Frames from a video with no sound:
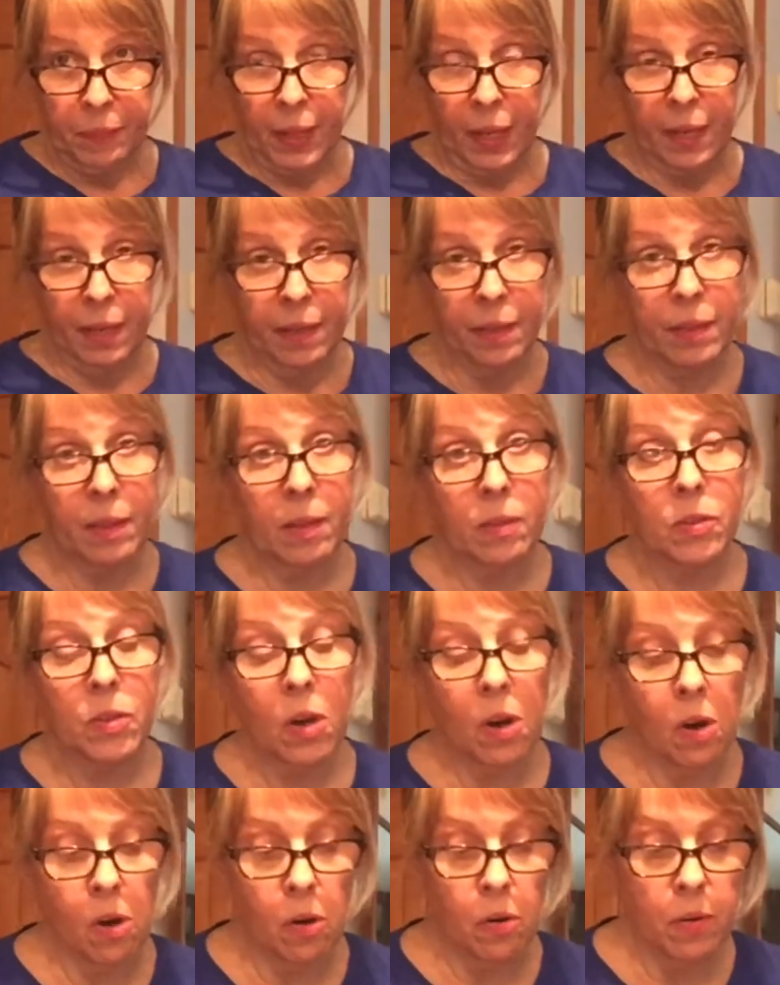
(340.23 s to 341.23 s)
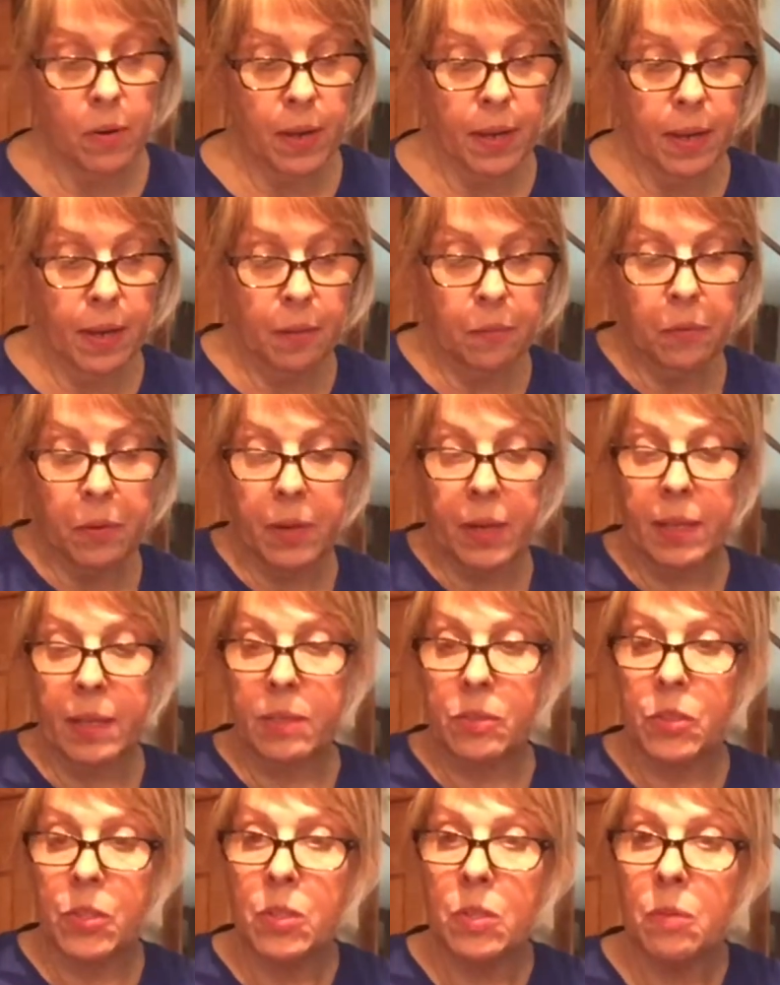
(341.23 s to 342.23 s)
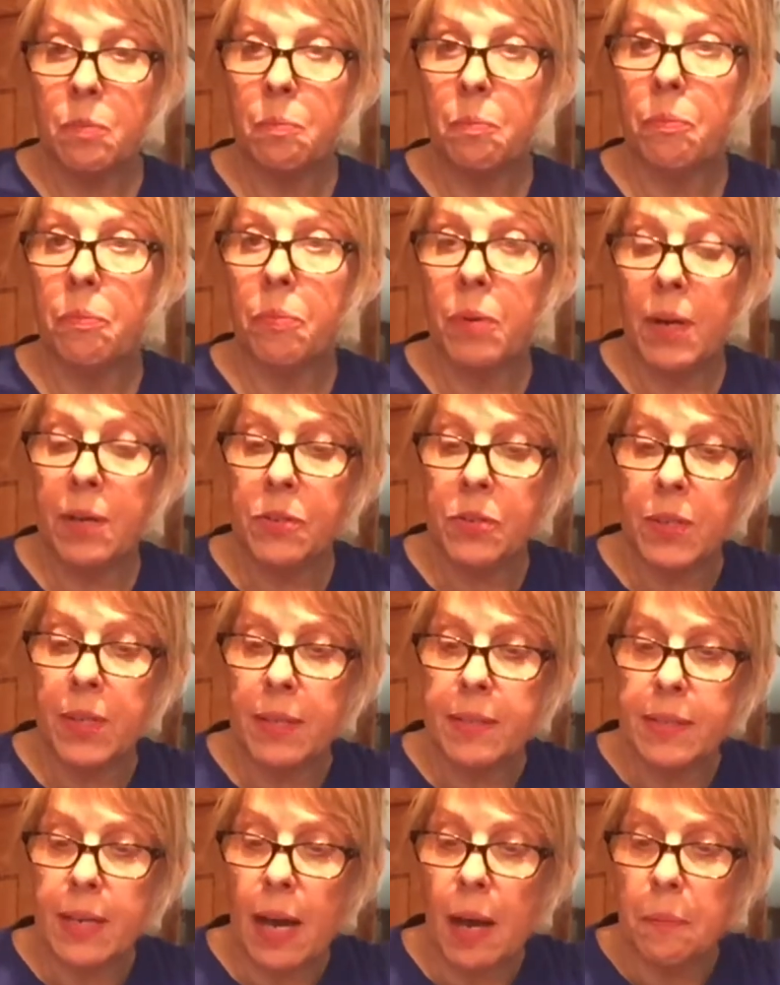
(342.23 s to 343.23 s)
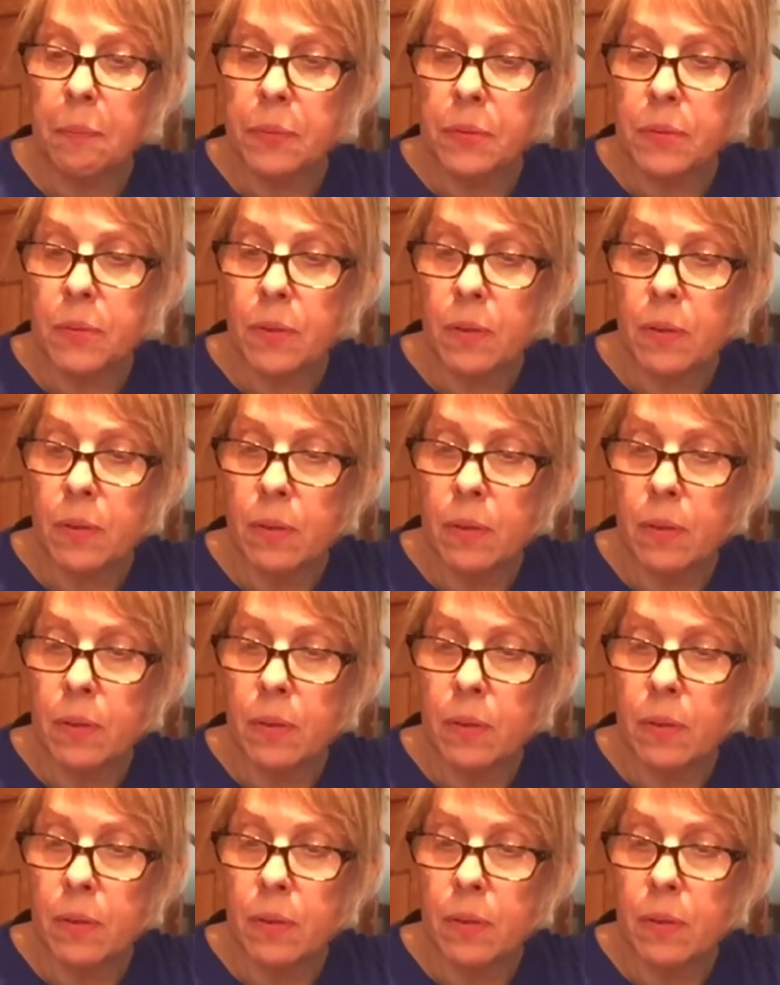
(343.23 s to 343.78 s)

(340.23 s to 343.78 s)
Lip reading: in the dough, and we're going to just brush the tops.